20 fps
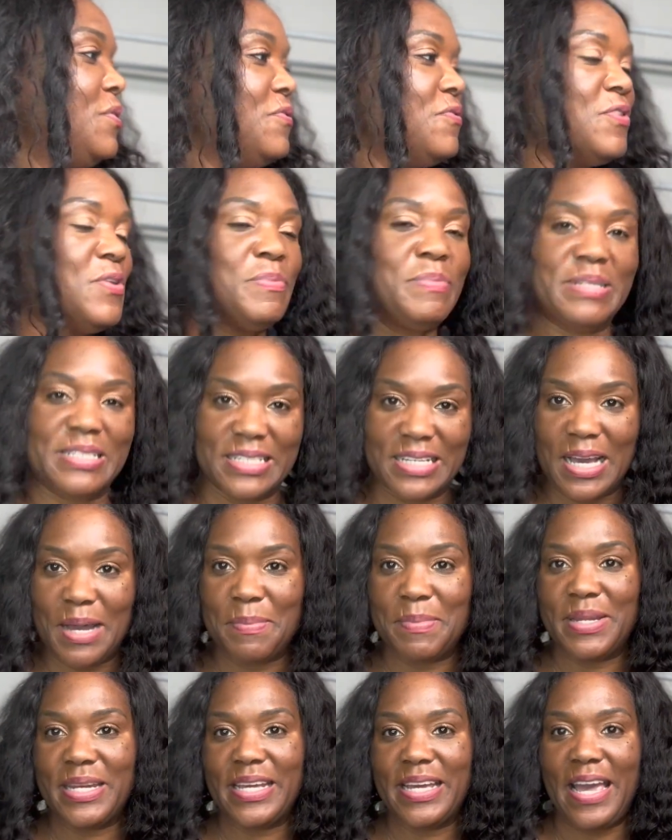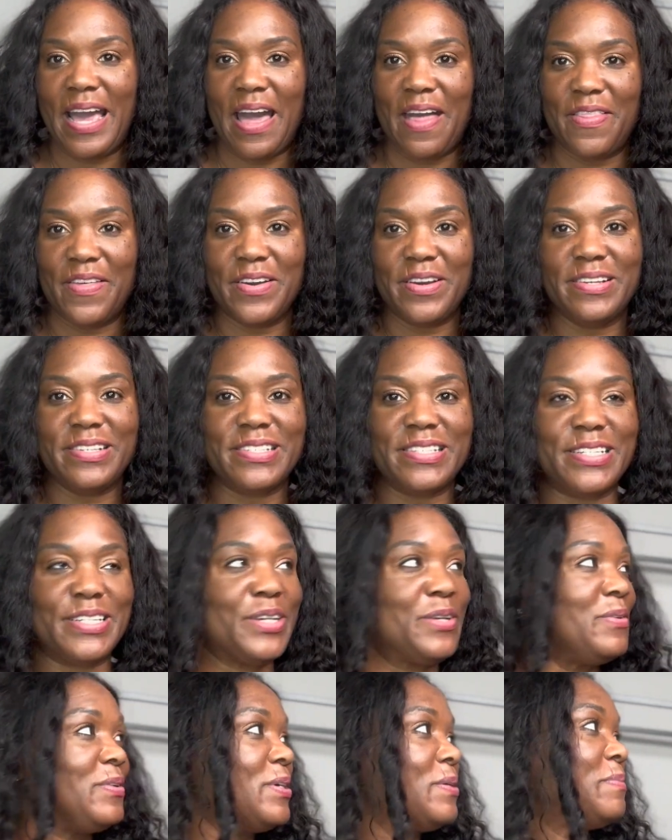room is coming together
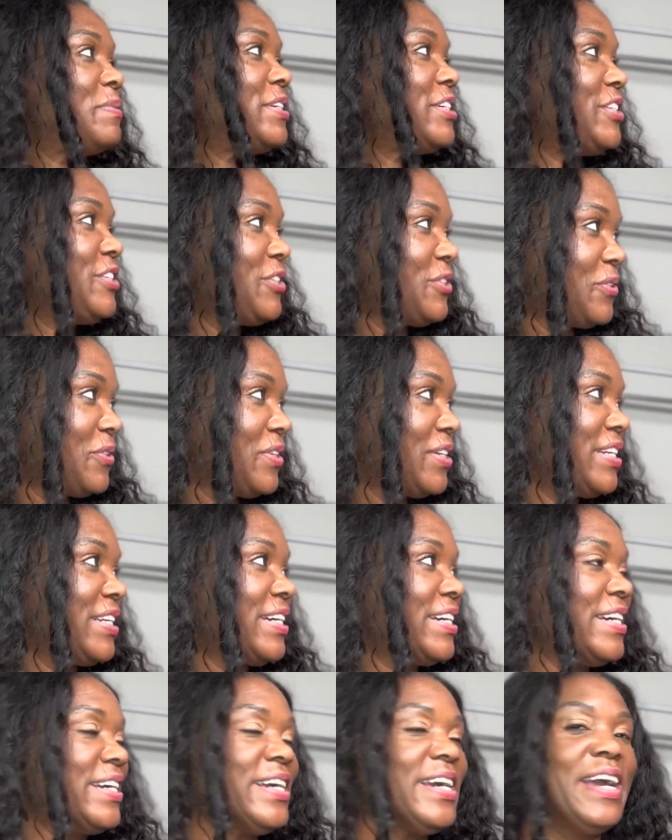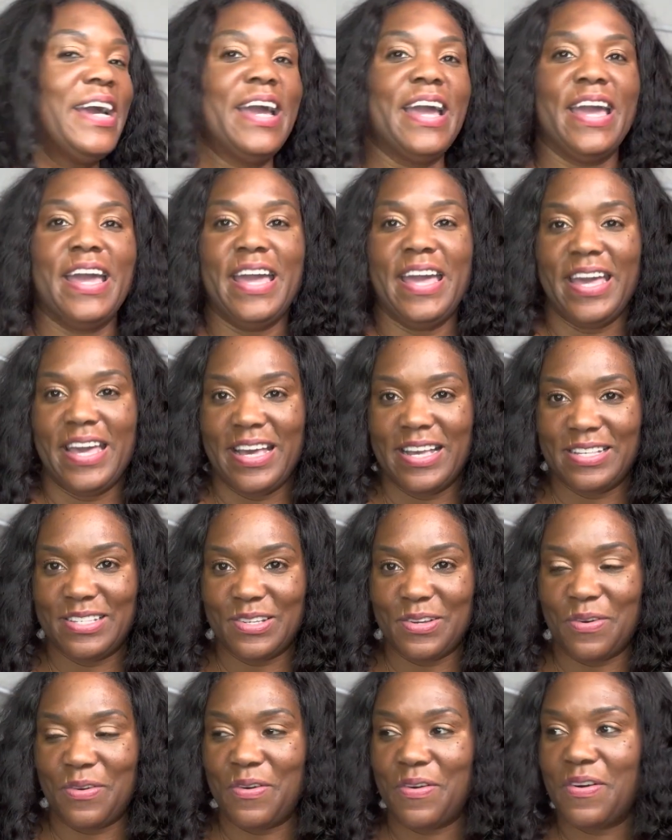slowly but surely. It's
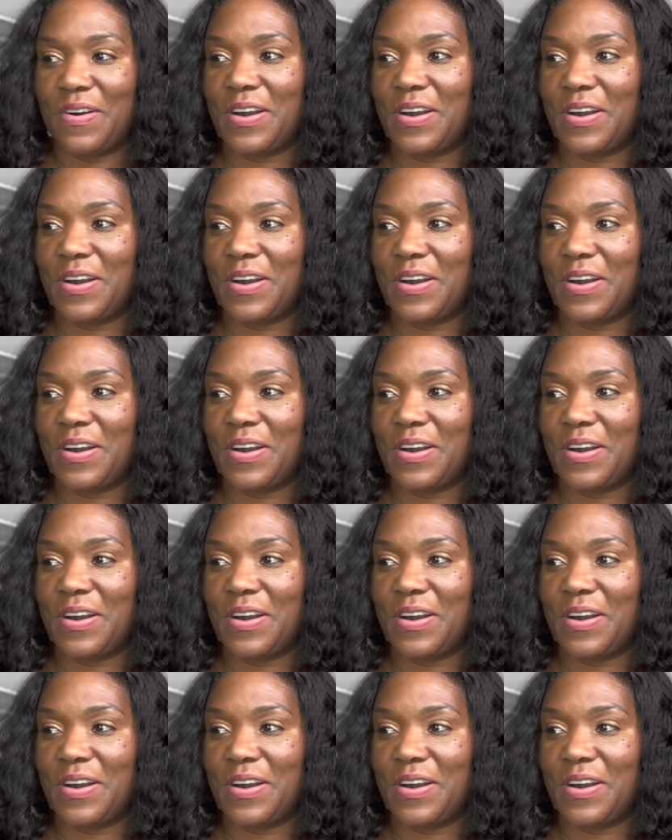all